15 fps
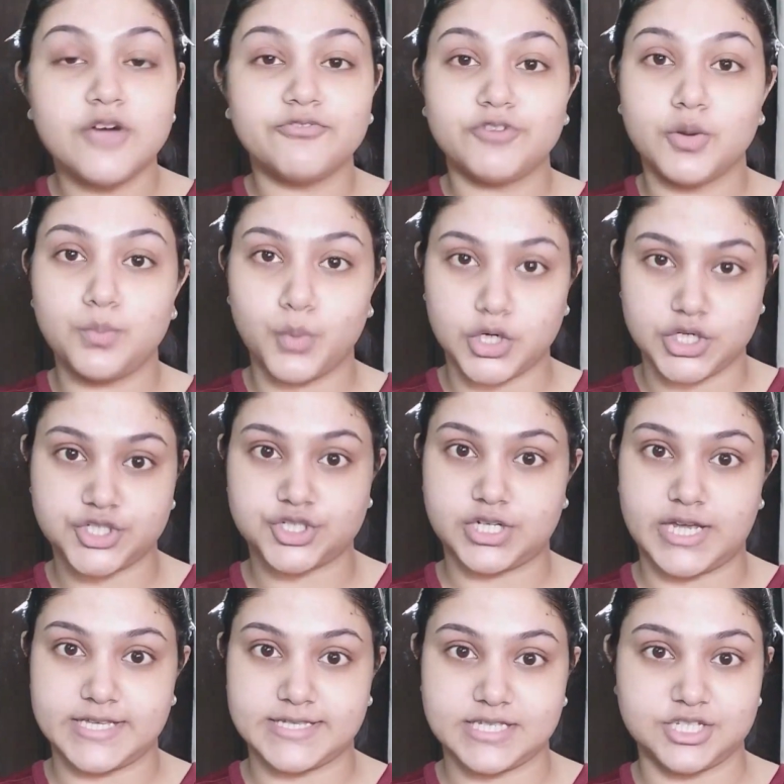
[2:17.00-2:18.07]
For
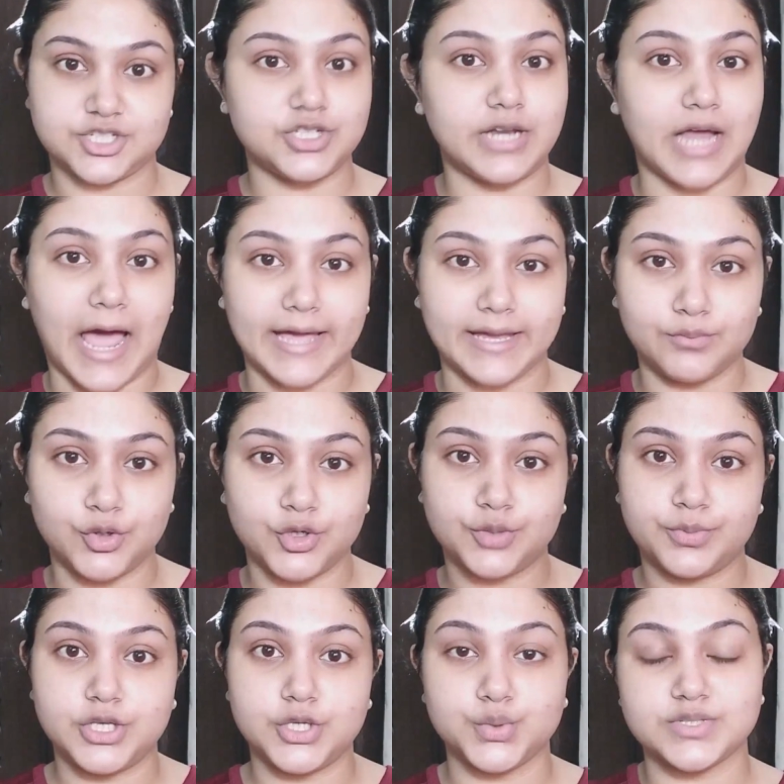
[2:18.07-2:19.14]
moisturization, I am going to
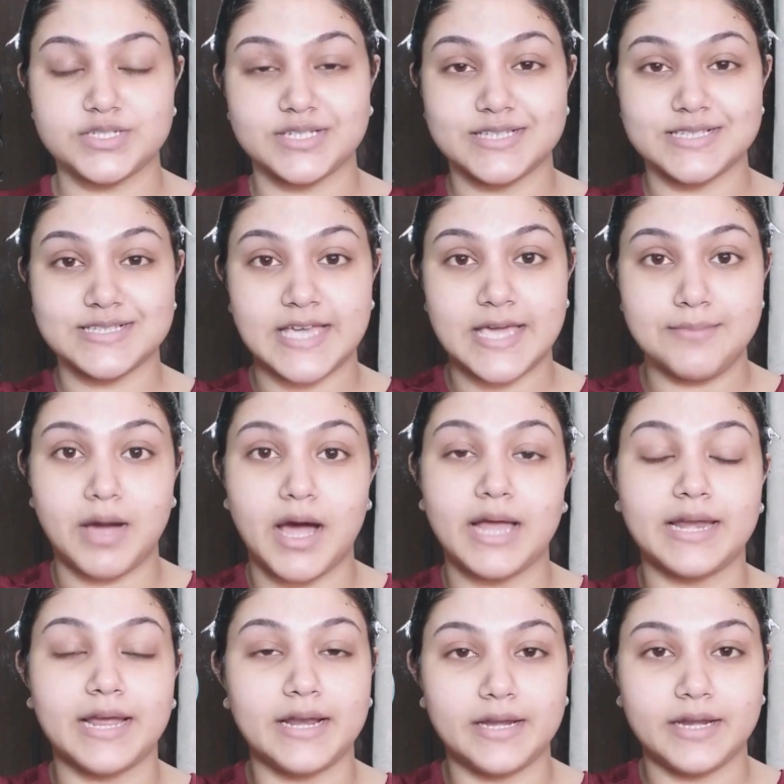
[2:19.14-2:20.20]
be using this
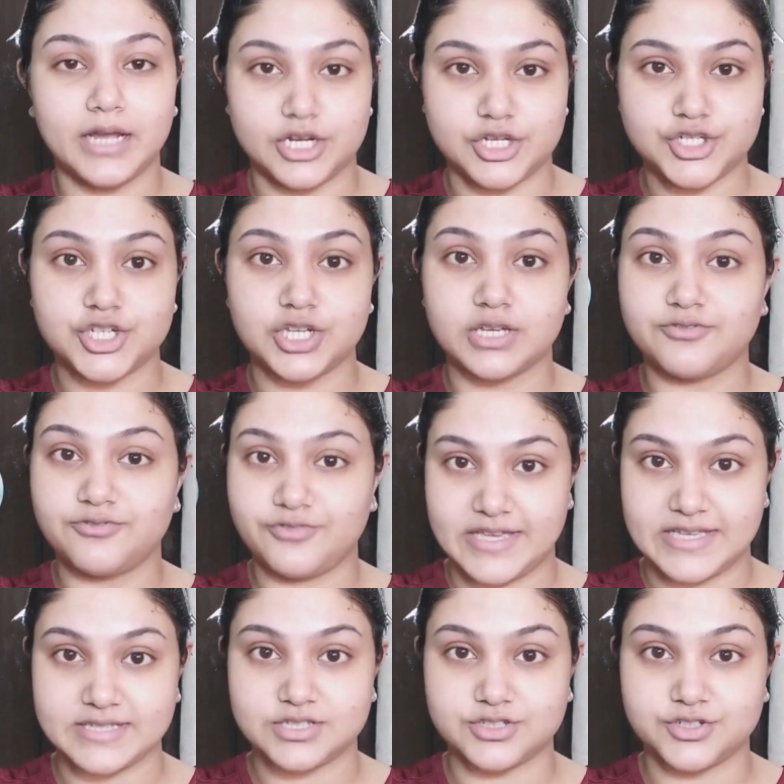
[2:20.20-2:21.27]
Himalaya Nourishing
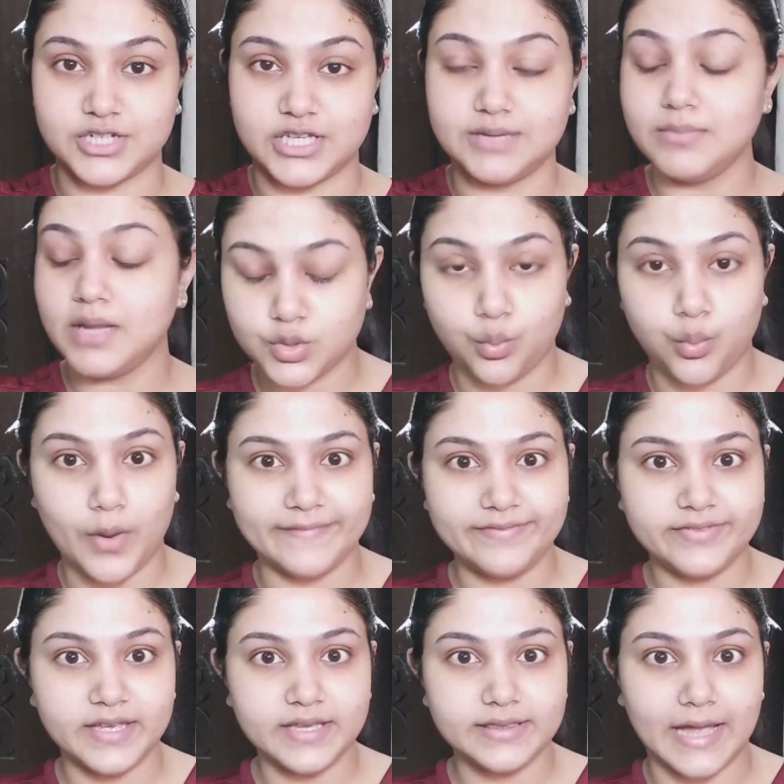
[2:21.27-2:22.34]
Face Cream. So one
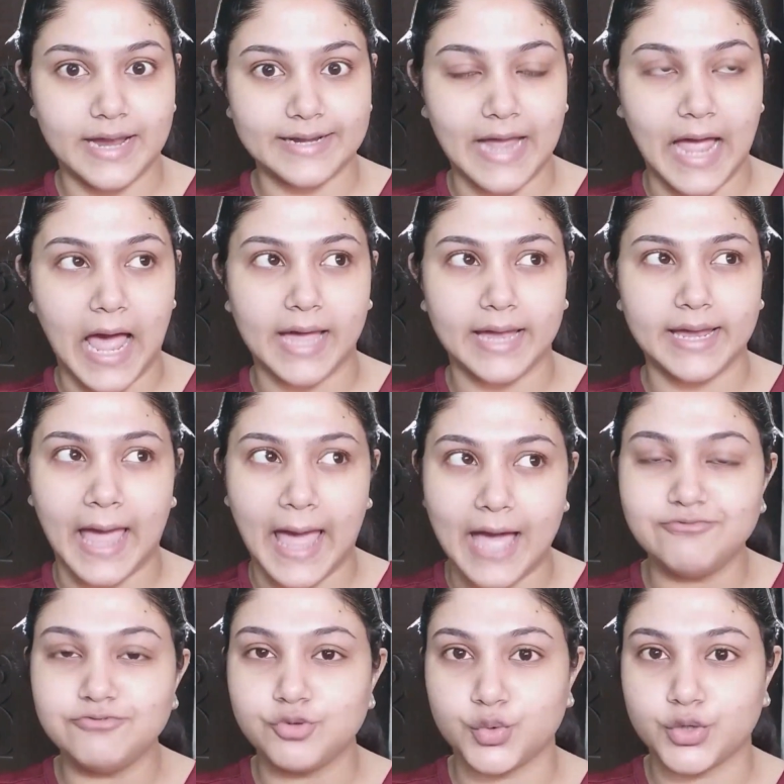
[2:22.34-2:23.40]
thing that I
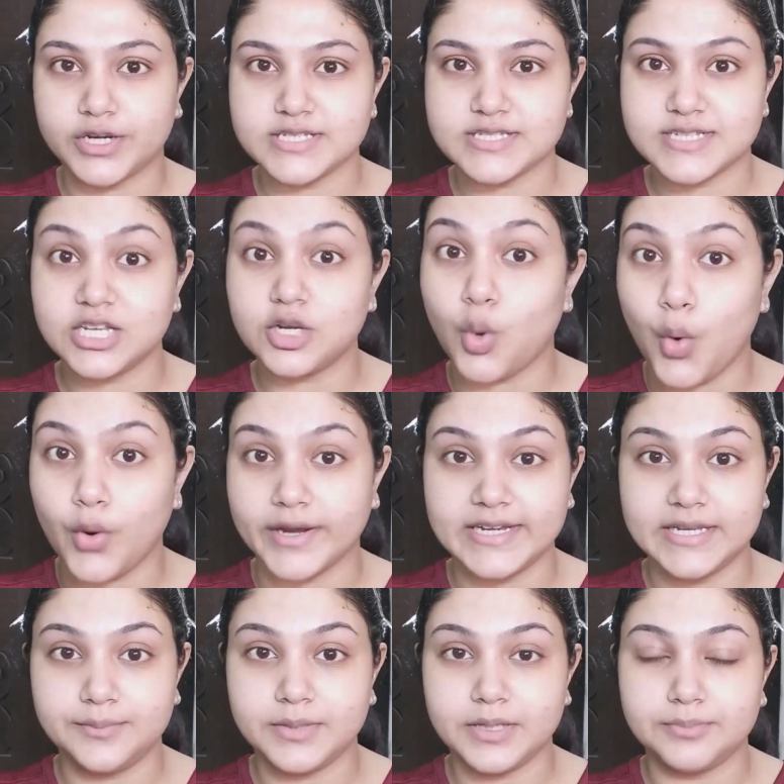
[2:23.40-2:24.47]
have noticed in
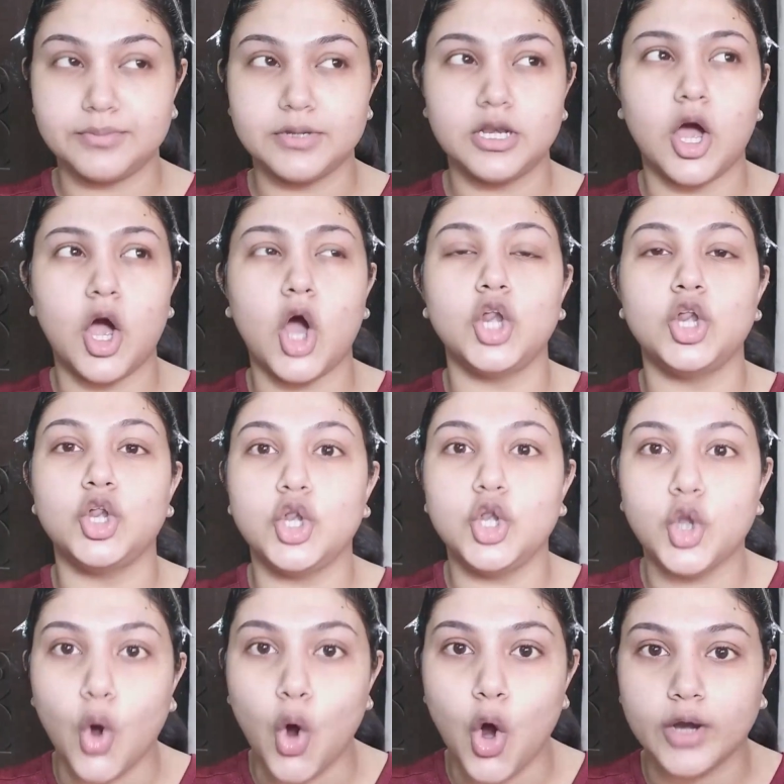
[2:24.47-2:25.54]
oily people a
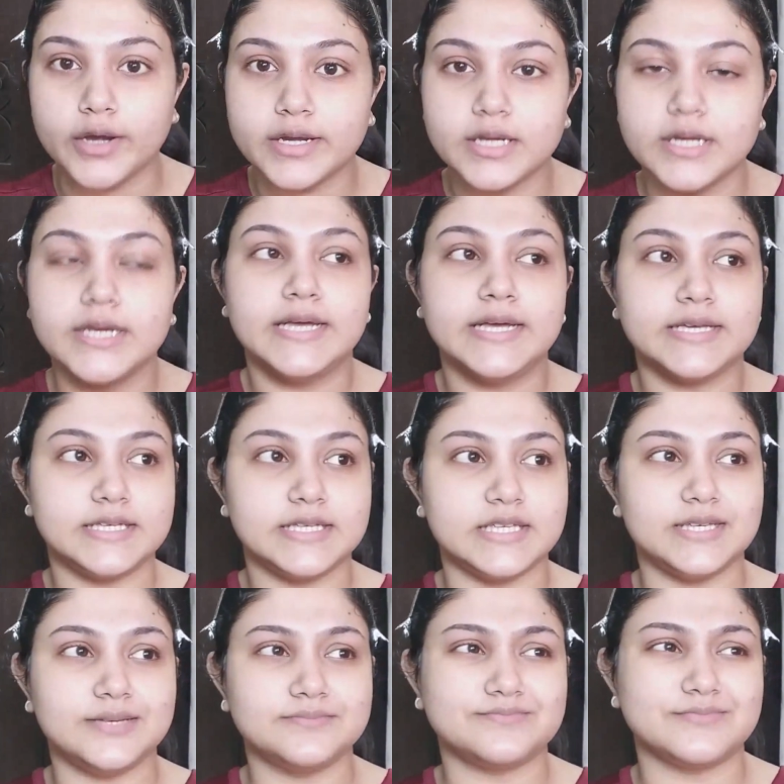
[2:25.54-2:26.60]
lot,
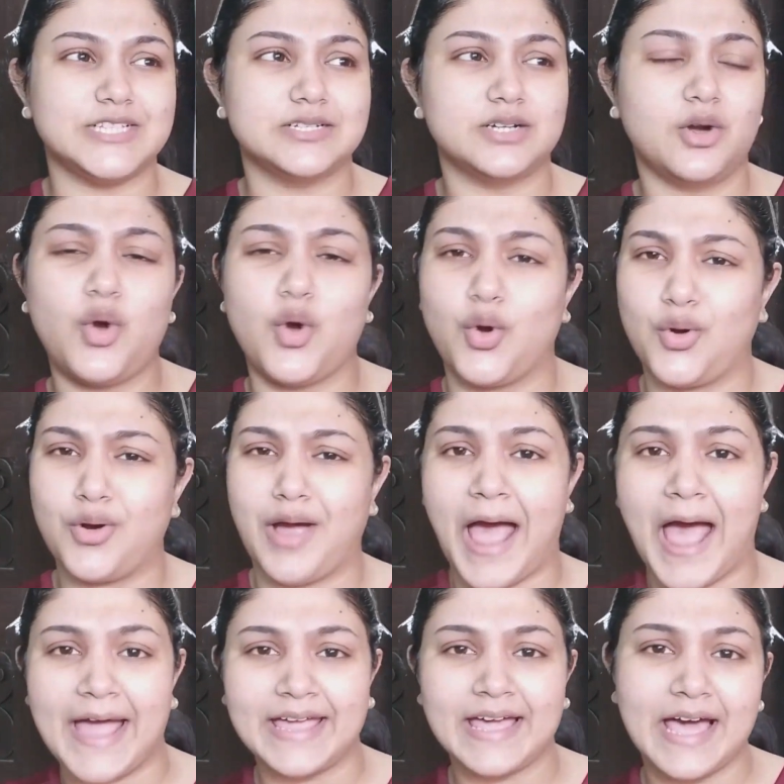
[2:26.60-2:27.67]
ki oh,
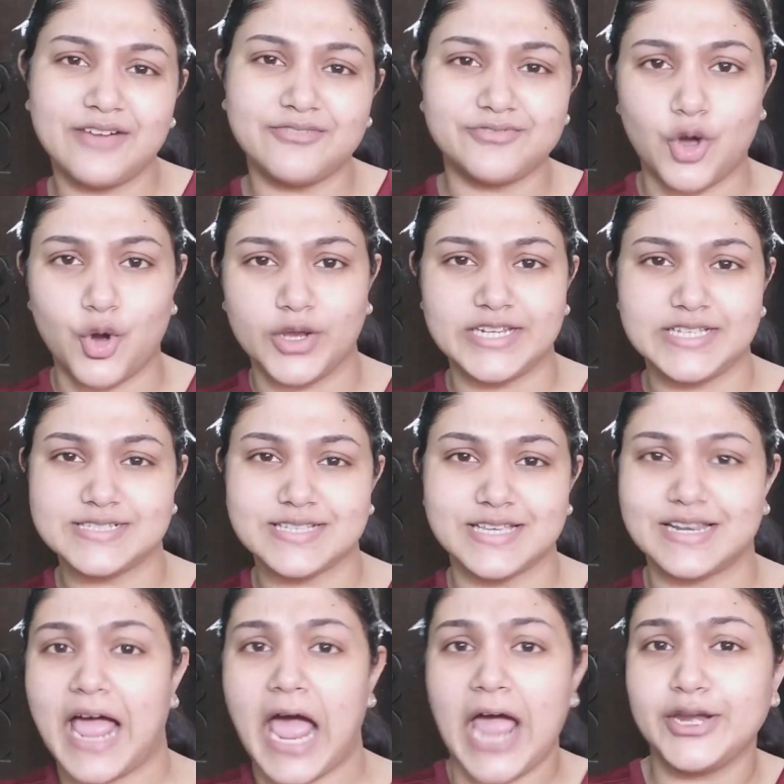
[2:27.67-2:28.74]
I have oily
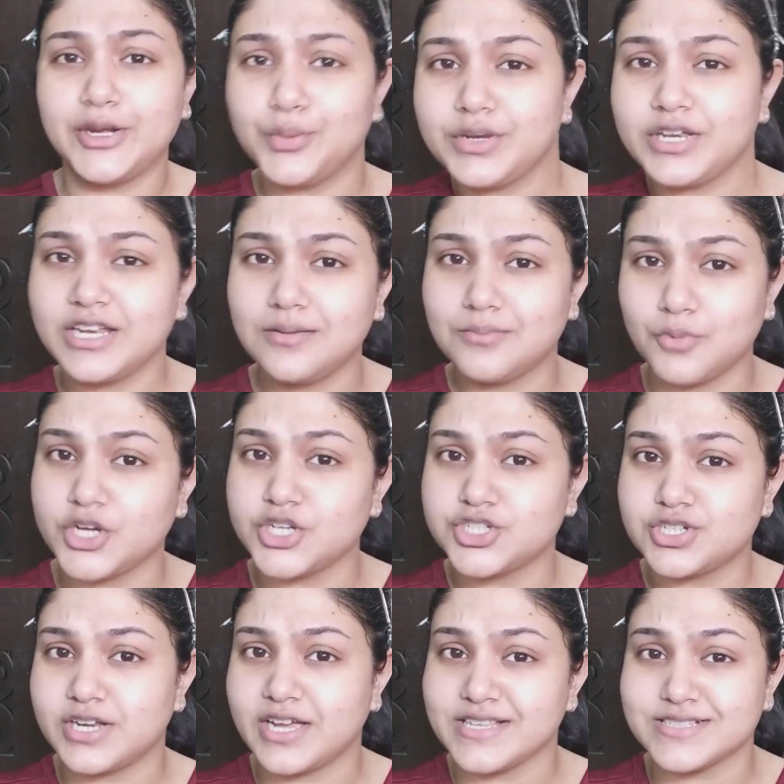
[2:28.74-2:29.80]
skin, I don't need
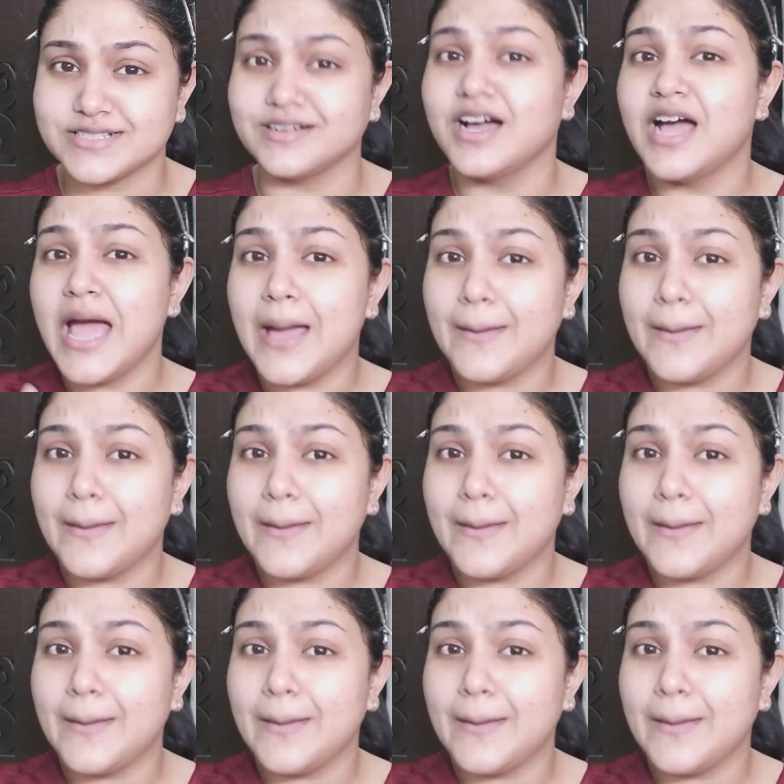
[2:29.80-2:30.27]
moisturizer.